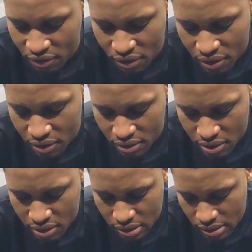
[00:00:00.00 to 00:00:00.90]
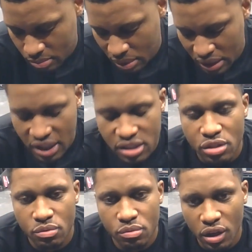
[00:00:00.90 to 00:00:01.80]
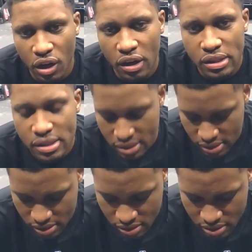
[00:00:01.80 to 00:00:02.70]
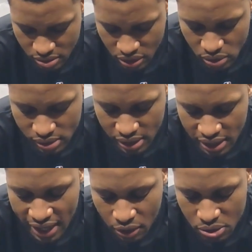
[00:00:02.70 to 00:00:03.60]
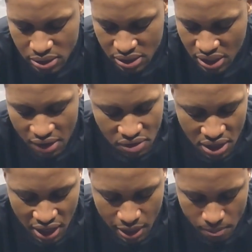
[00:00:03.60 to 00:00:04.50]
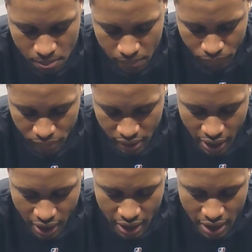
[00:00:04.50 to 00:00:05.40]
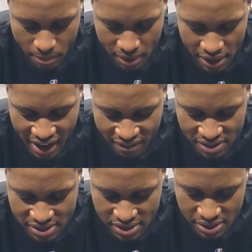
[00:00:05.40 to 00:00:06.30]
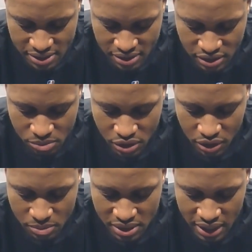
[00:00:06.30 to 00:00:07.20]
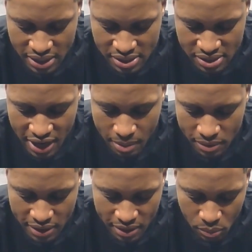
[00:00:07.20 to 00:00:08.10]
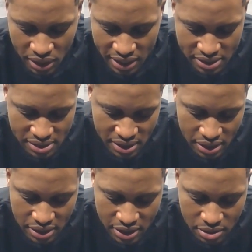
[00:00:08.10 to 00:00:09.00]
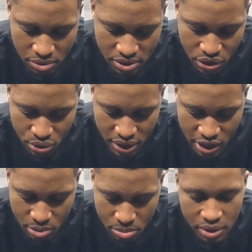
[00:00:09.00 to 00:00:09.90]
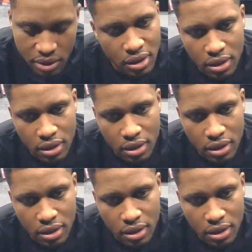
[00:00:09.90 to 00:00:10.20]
for being injured regardless. You know, a lot goes into every game. And I mean, obviously, some circumstances happen, and we hate to see another brother go down, but